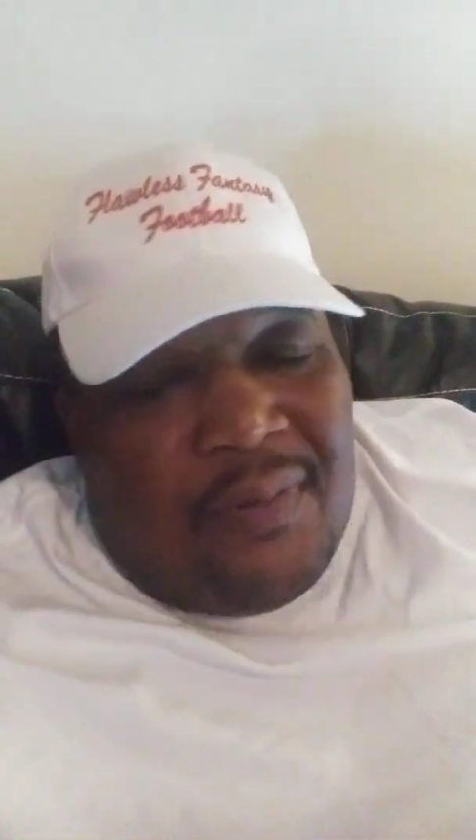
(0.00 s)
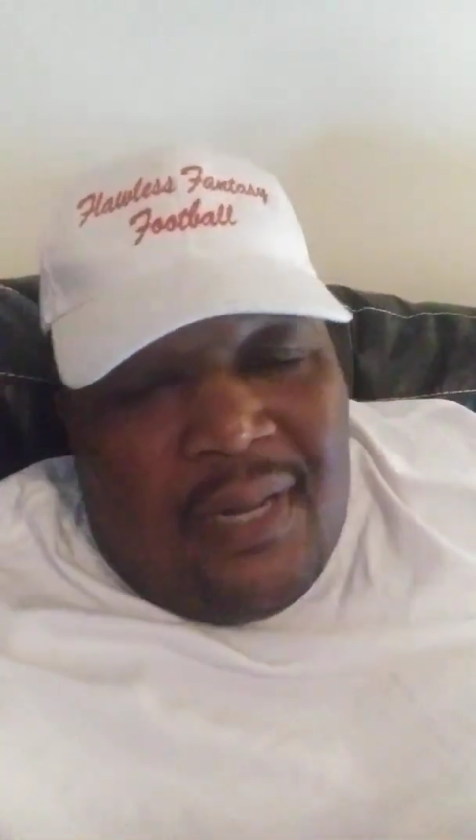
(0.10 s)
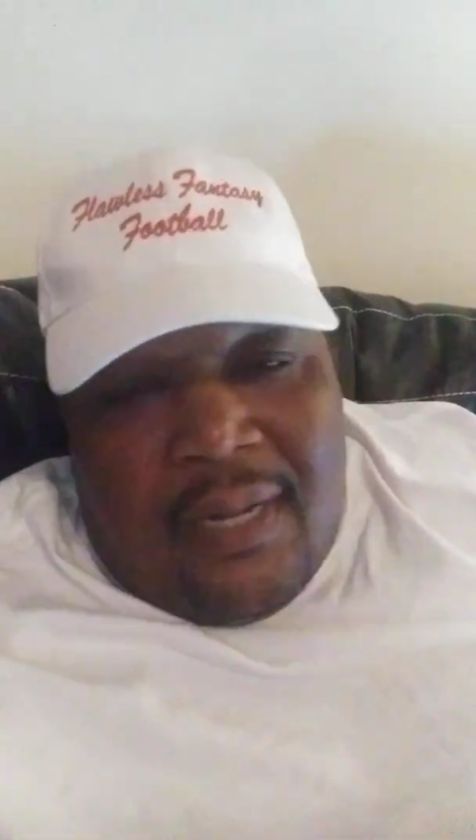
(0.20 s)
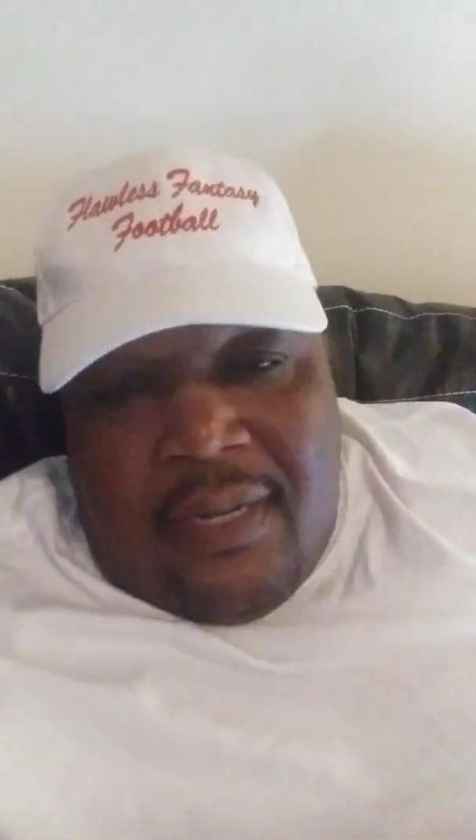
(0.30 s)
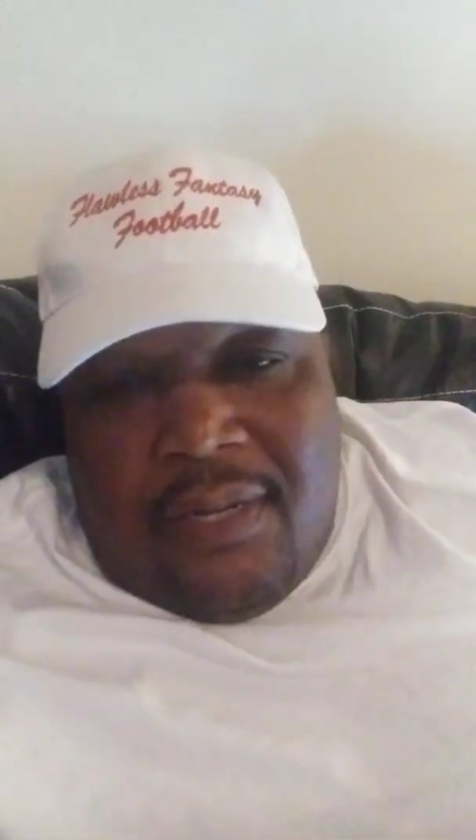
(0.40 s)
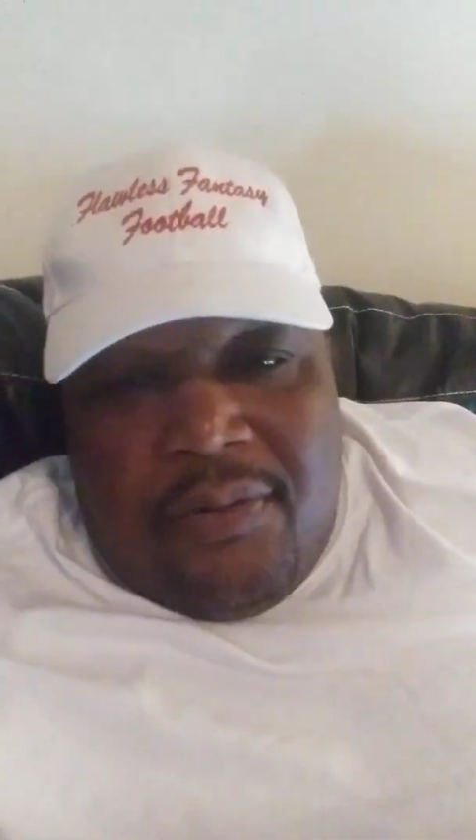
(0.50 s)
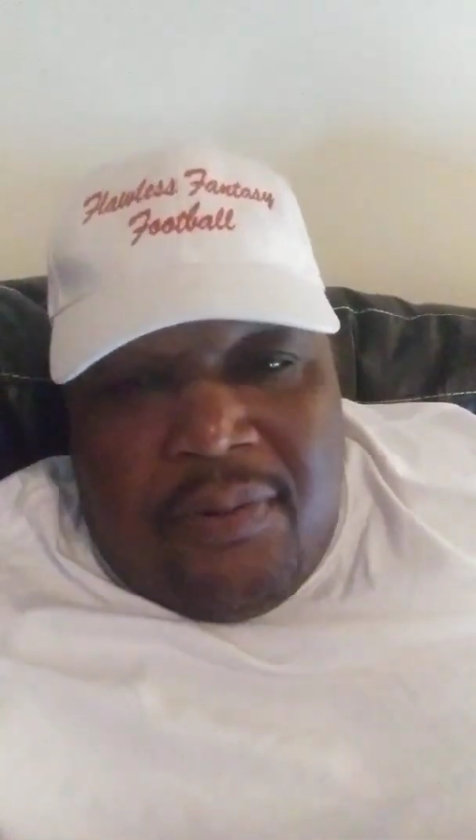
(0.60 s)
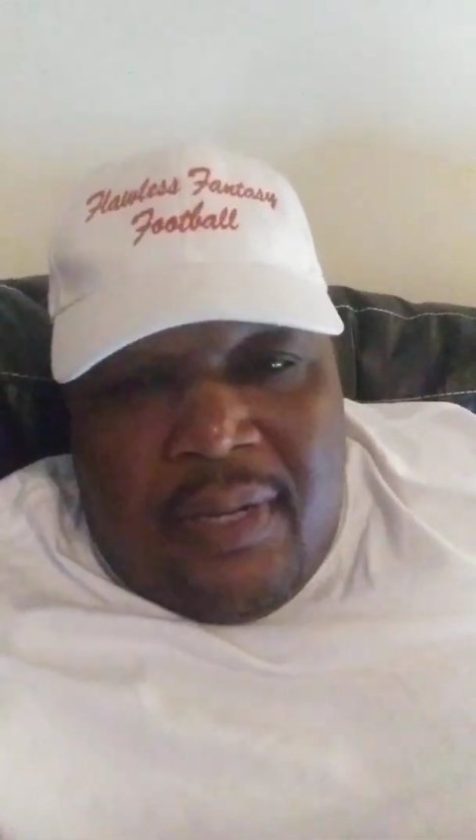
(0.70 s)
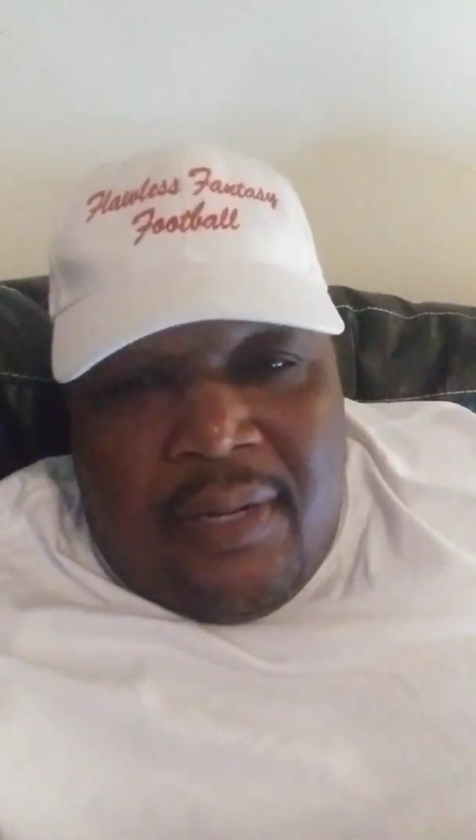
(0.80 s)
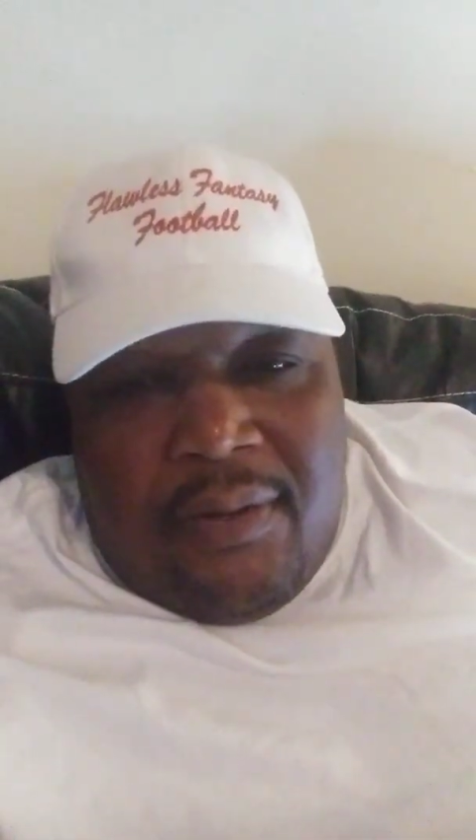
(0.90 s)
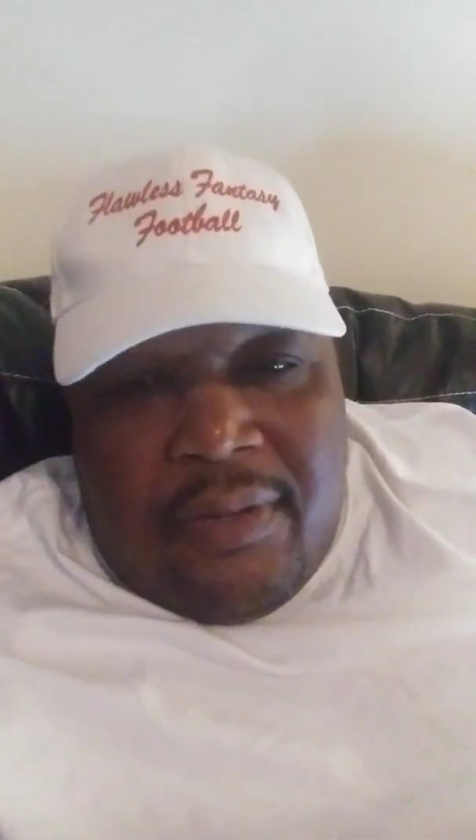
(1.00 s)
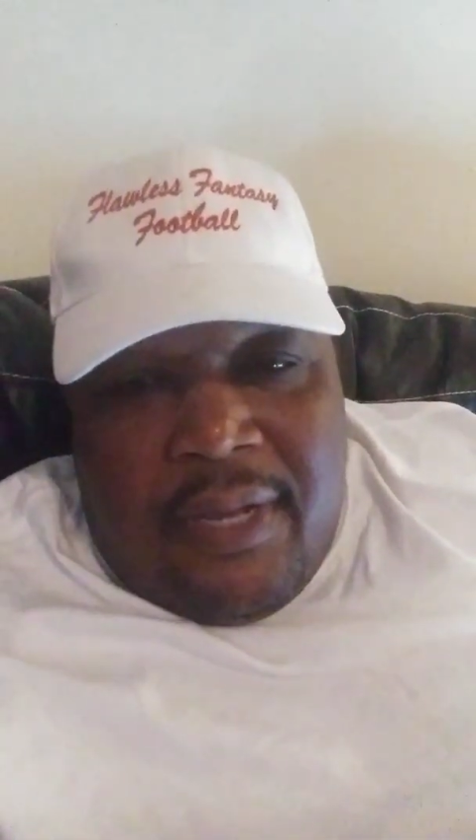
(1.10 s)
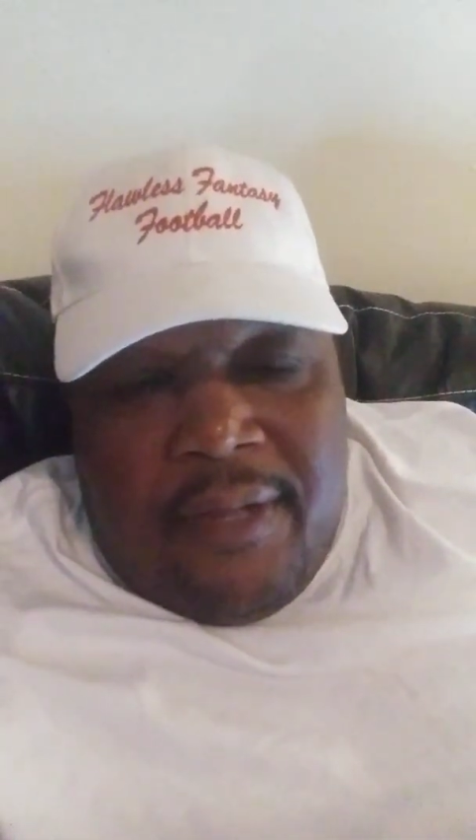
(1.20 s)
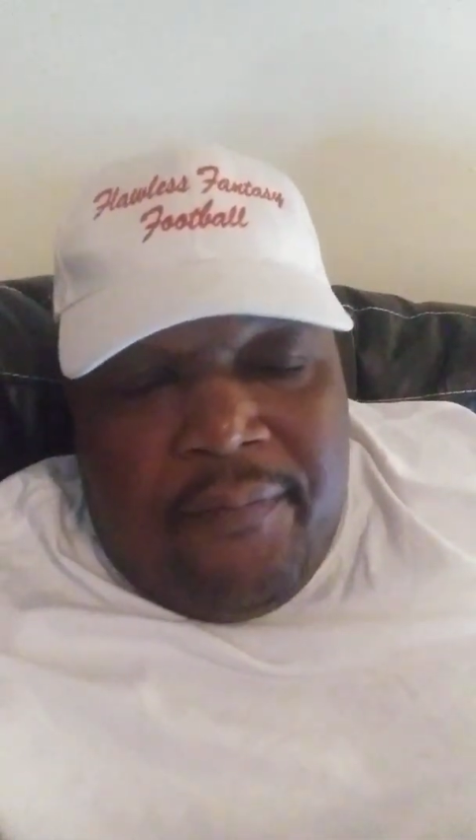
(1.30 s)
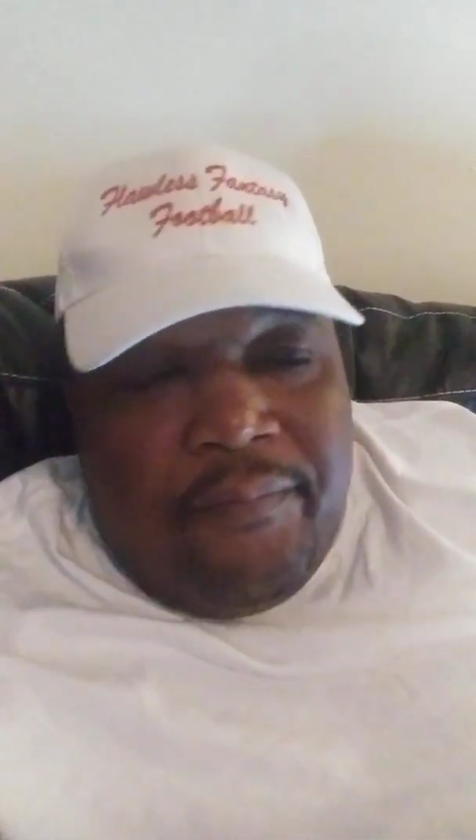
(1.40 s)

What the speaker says: we're not gonna do that. Okay.